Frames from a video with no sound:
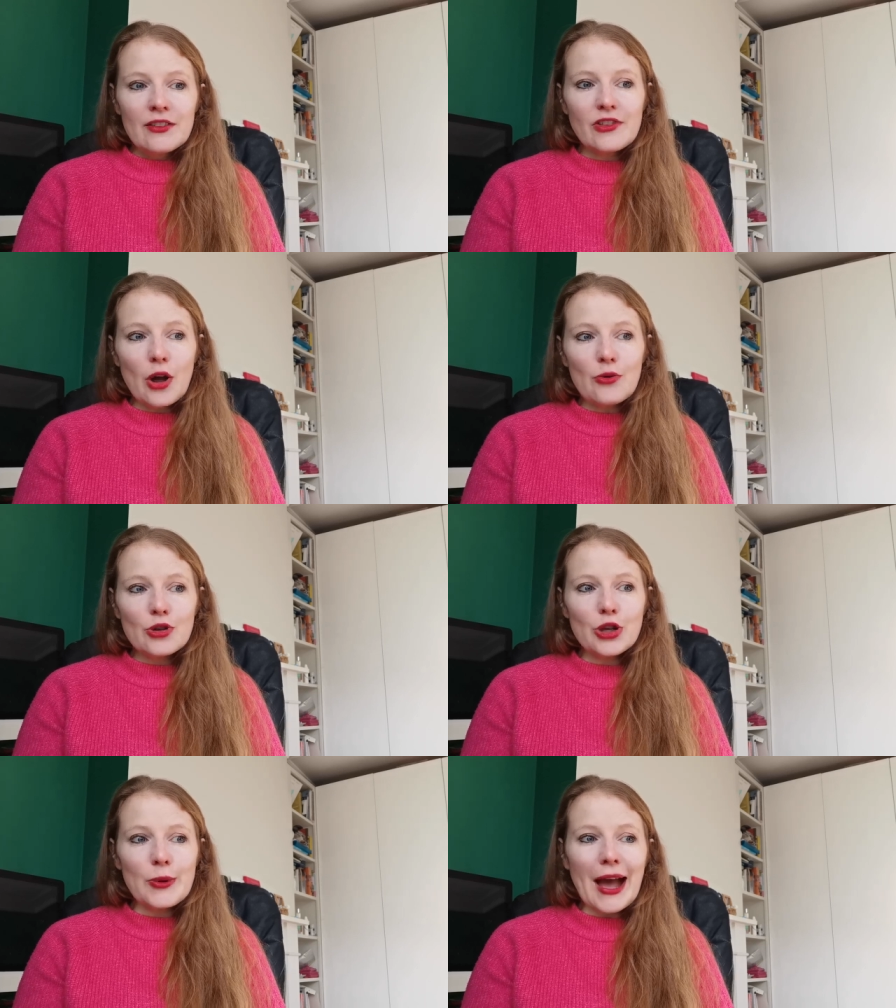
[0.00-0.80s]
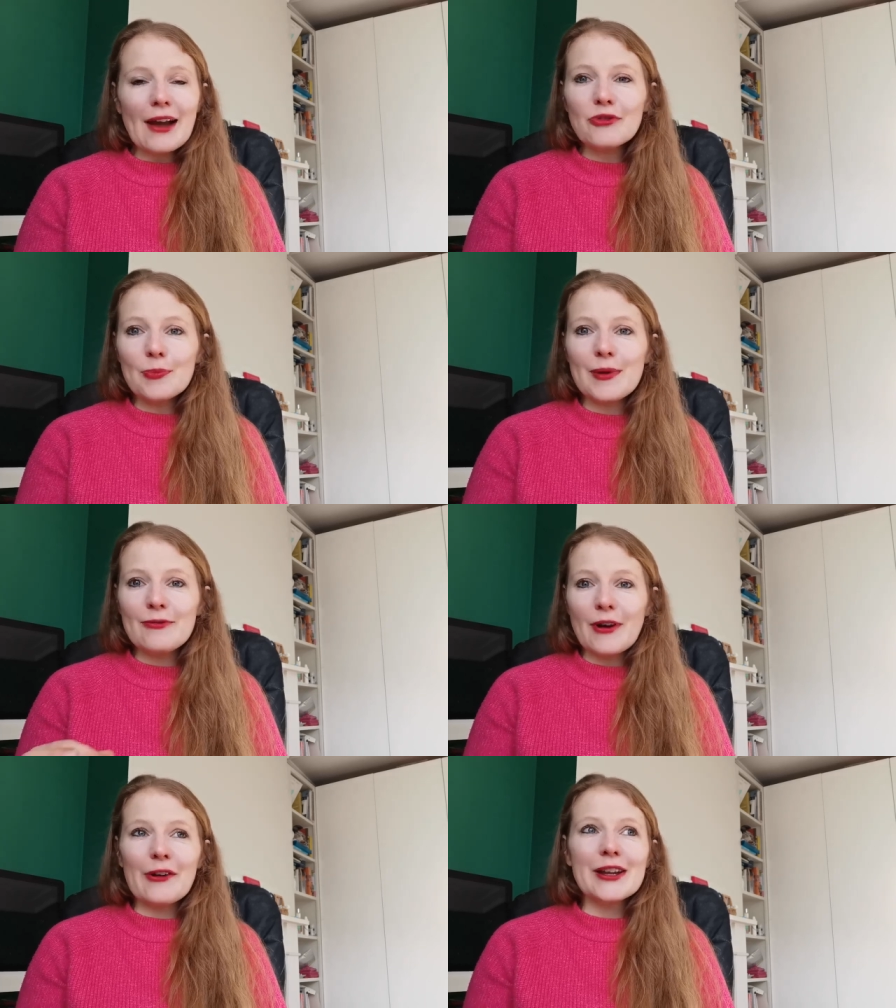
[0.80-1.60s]
So you have to
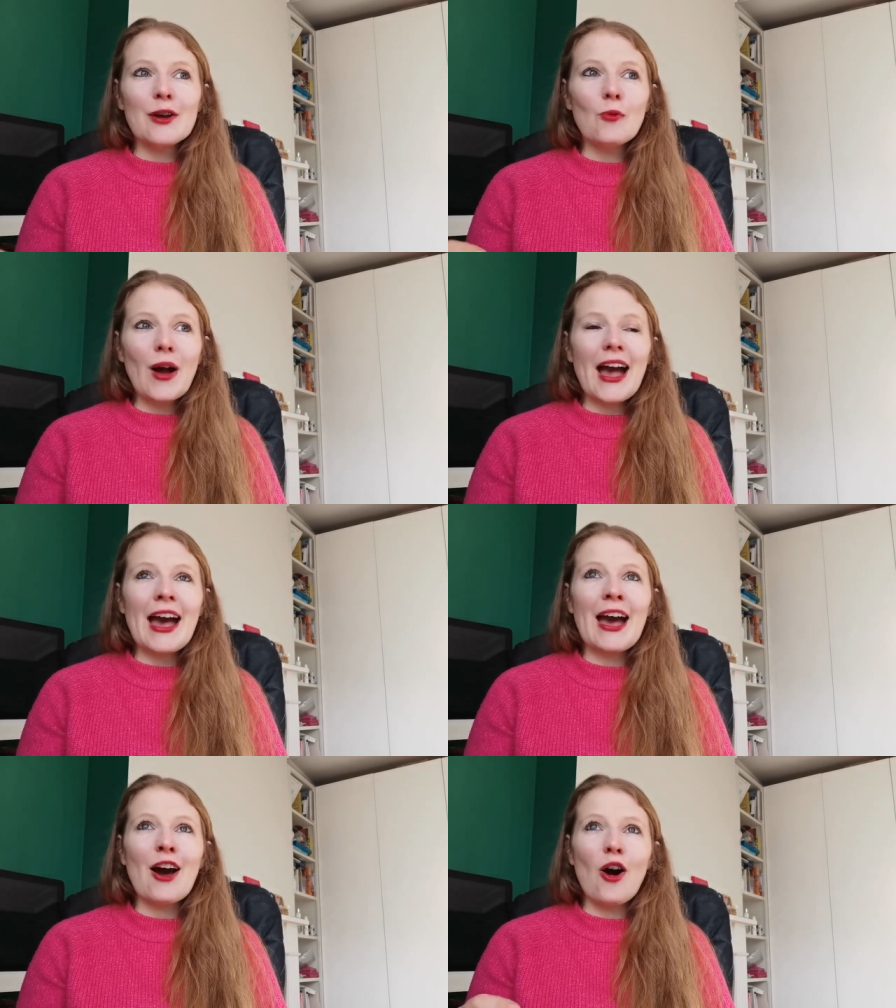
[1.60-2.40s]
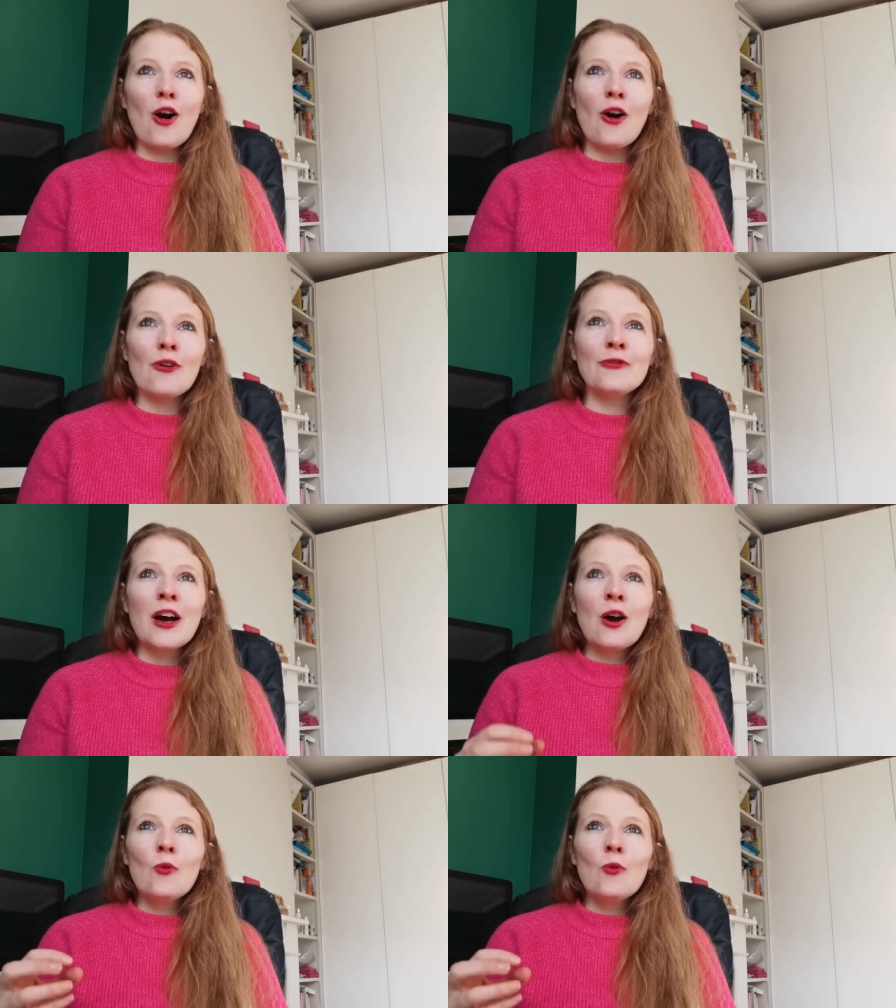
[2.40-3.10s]
be very aware of